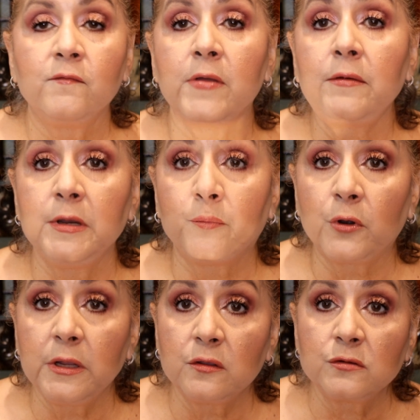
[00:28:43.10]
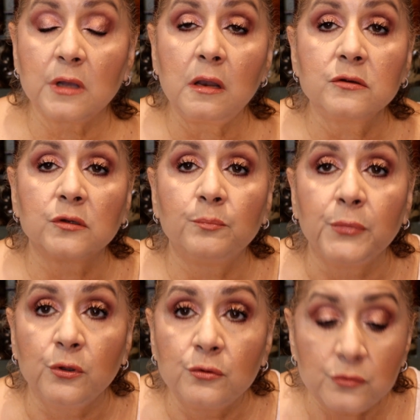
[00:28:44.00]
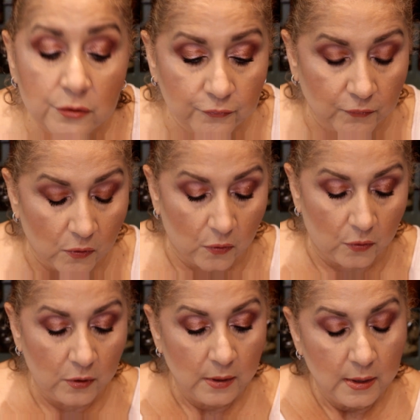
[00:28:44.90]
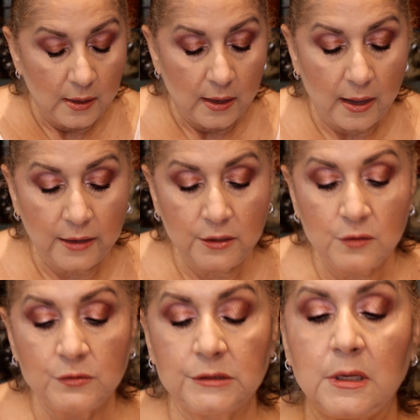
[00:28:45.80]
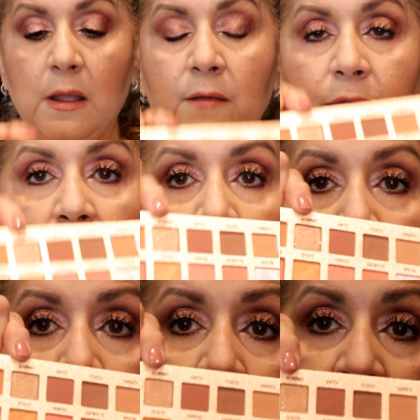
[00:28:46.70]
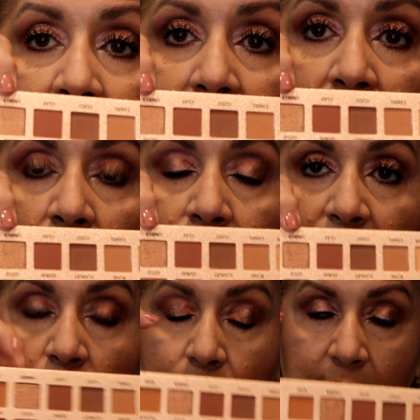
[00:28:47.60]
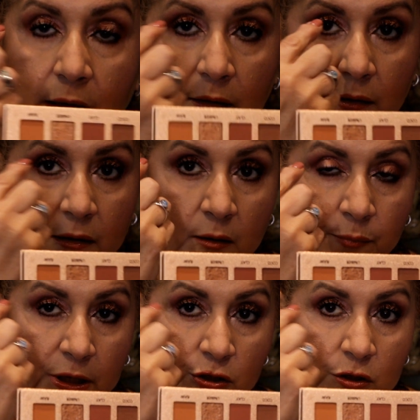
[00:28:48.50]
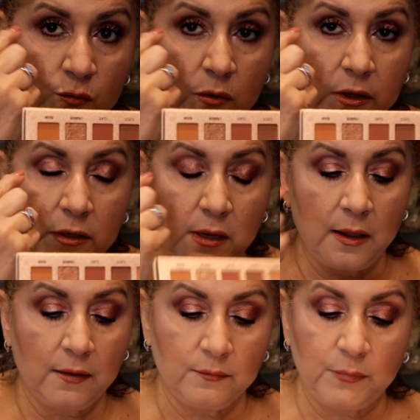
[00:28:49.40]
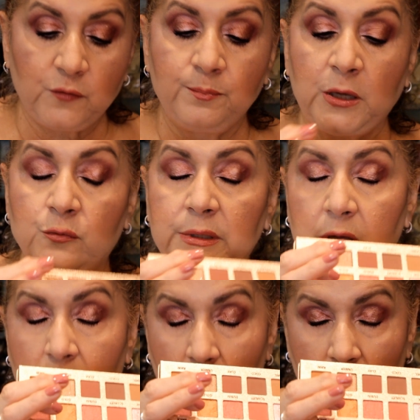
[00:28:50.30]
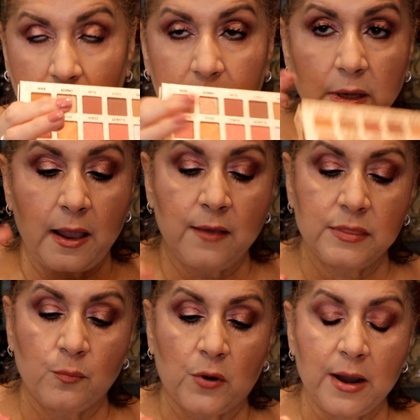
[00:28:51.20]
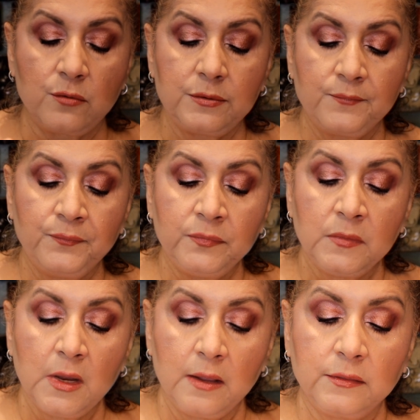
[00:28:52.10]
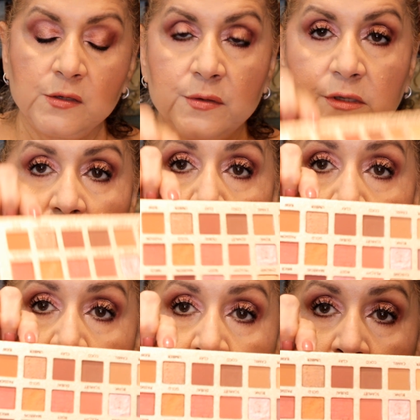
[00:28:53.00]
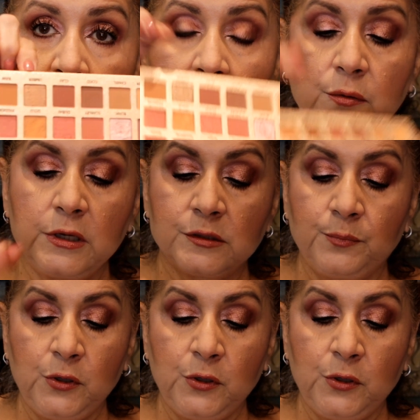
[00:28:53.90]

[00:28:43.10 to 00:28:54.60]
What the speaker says: Very pretty. Those colors are beautiful. I used the darker one right here between the peachy one and between the gold and the brown. This one's called Umber. It's